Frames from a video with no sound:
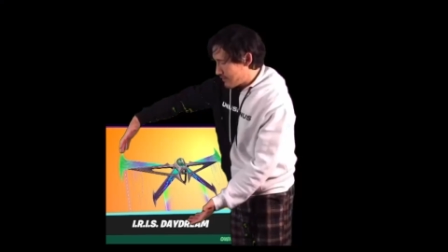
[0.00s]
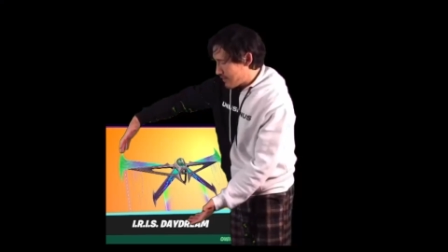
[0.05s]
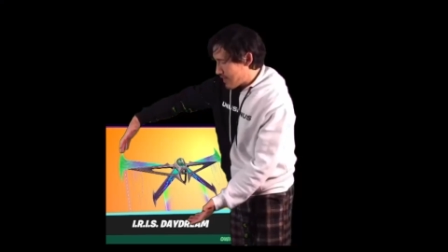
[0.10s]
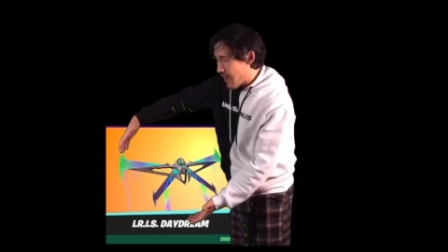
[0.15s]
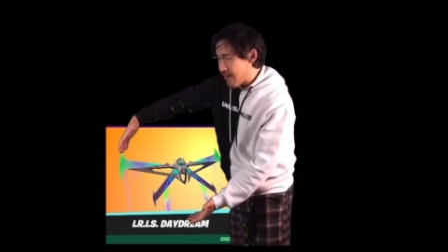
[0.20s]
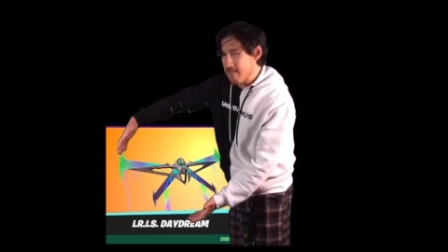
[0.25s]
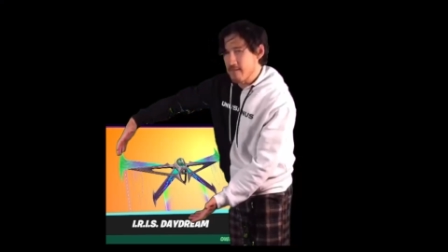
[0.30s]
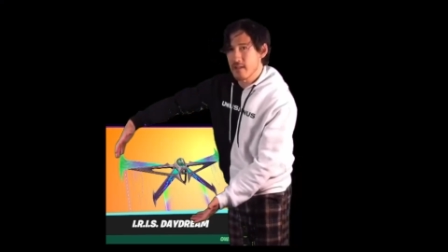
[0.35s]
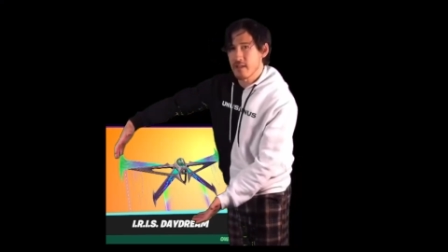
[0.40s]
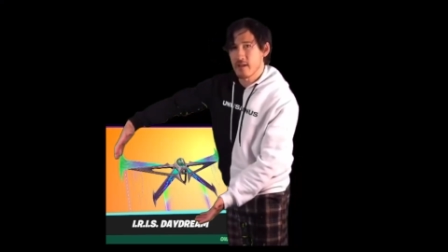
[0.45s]

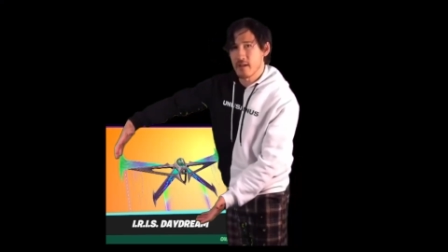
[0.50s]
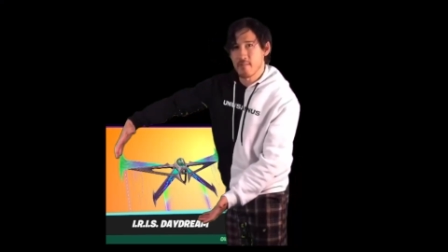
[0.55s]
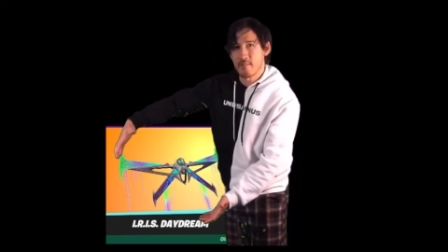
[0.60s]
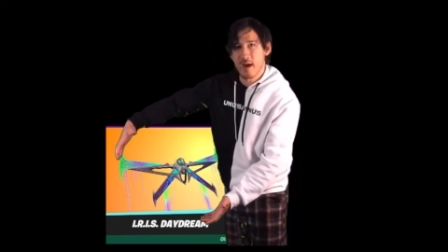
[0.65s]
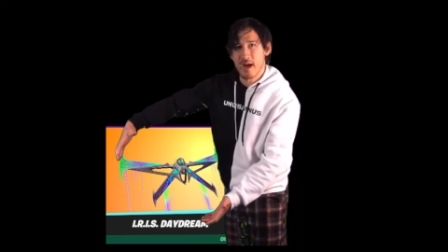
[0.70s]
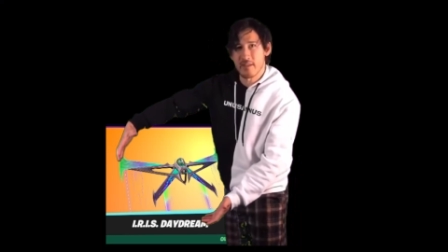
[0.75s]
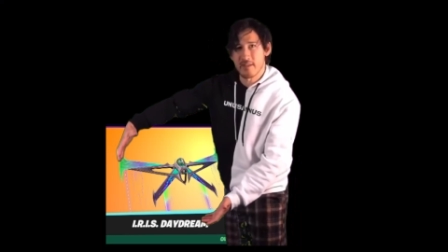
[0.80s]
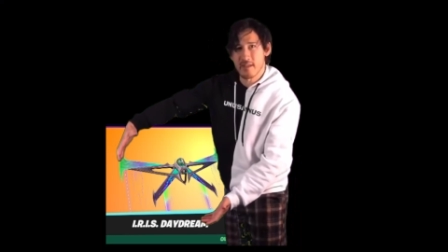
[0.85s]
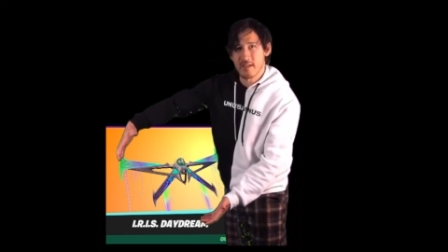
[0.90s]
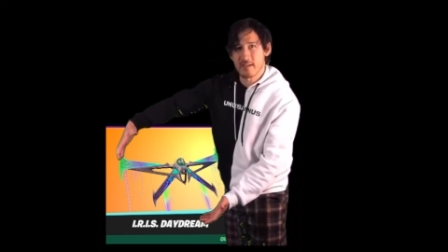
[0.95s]
Everything
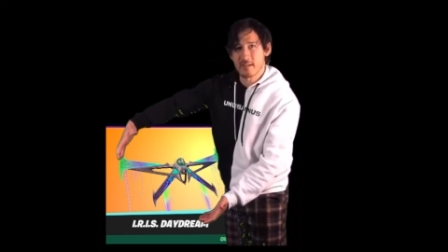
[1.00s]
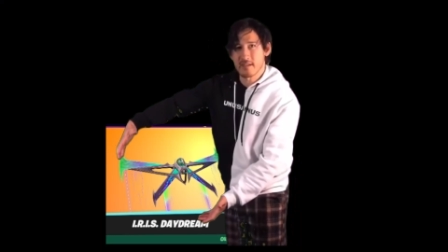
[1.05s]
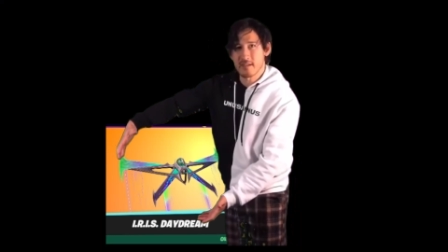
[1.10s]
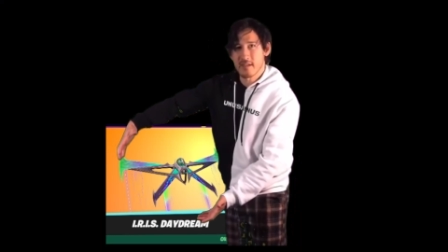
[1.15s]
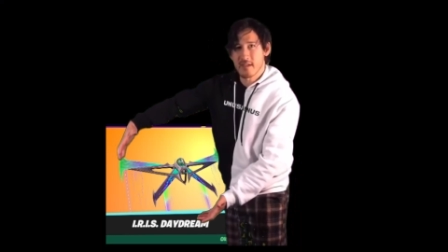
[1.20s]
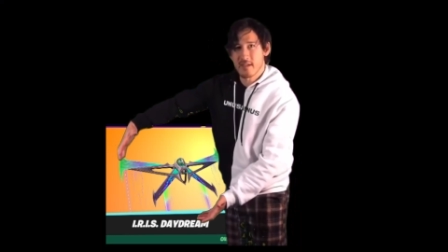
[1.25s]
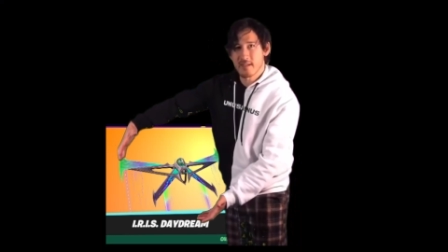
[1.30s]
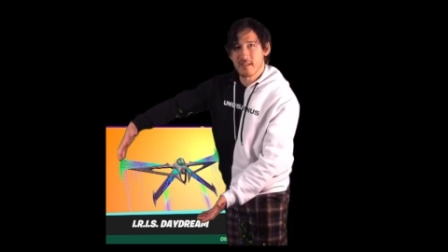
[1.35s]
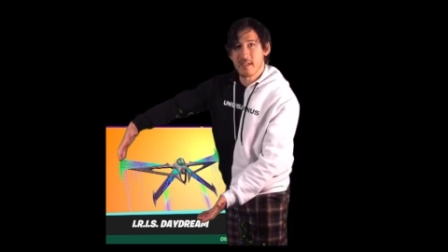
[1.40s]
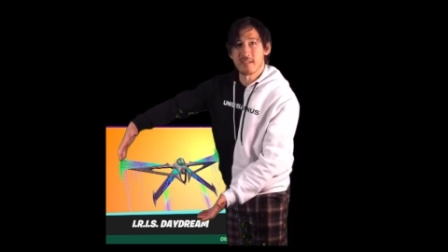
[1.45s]
about this
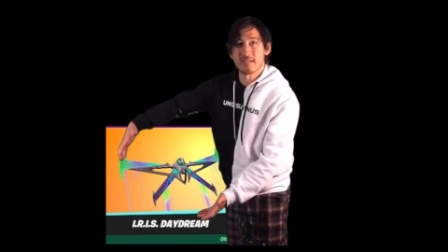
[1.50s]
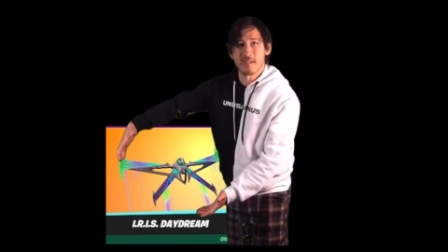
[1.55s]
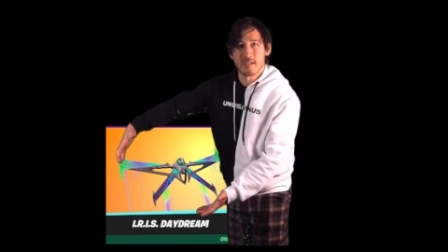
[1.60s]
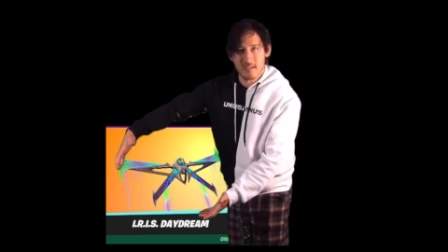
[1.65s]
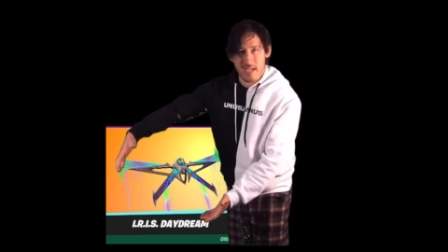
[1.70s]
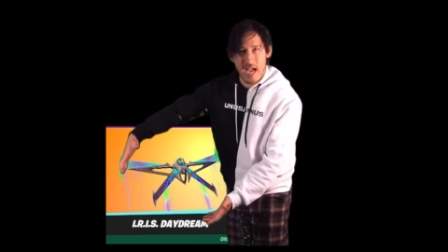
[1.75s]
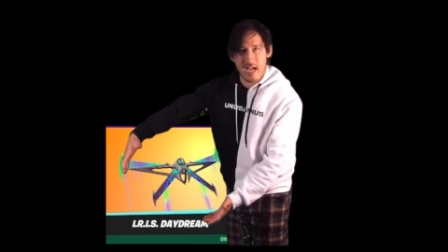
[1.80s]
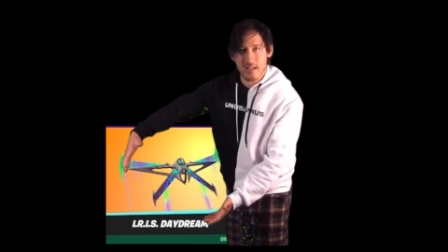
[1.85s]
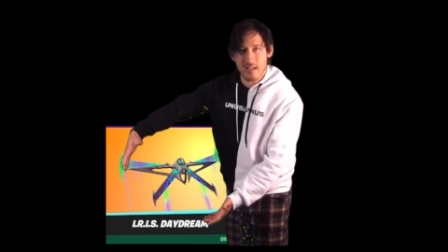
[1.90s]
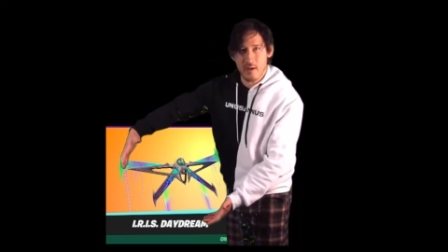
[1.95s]
says
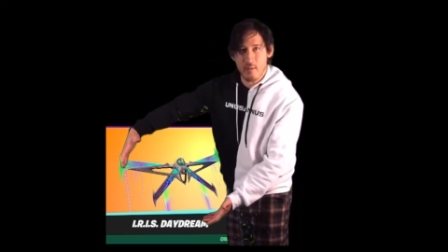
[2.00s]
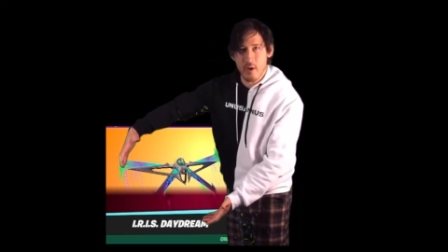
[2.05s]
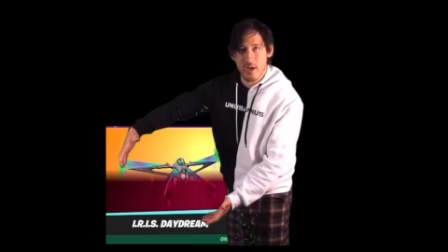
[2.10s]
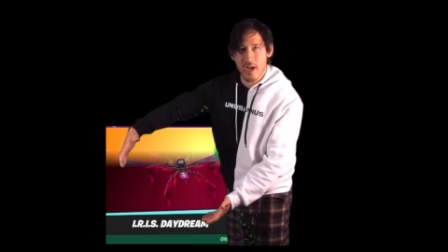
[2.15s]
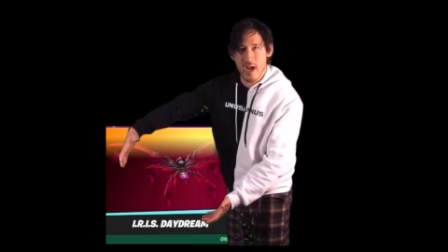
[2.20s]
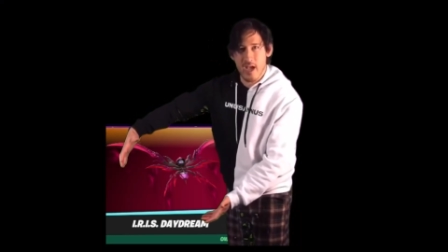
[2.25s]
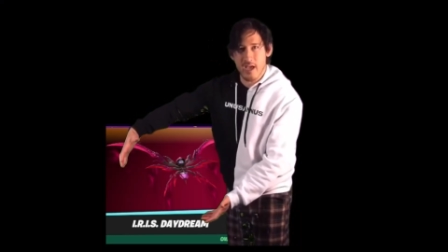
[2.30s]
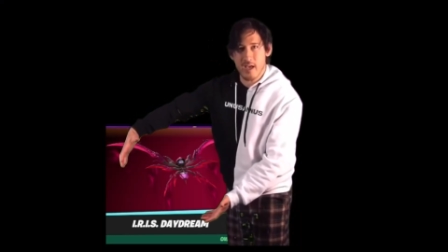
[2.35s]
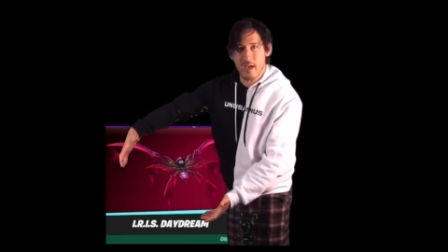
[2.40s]
exactly what I